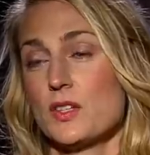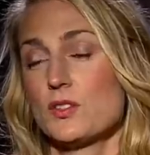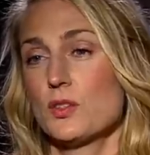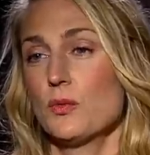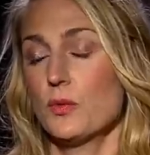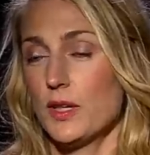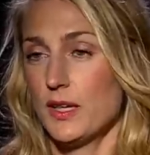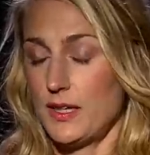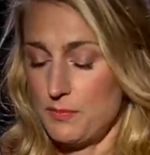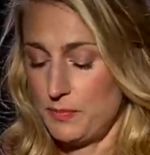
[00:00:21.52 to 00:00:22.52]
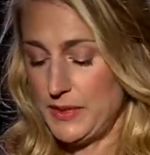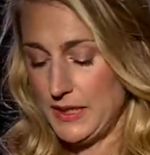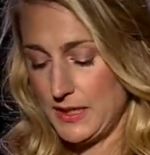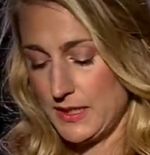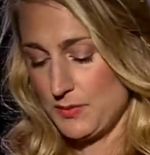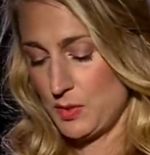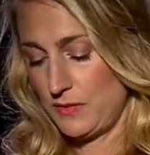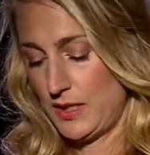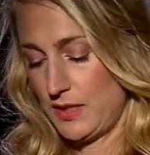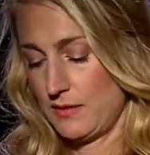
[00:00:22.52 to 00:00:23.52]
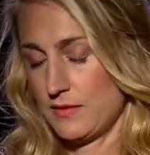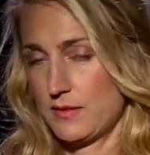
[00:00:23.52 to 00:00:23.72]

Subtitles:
So being in this movie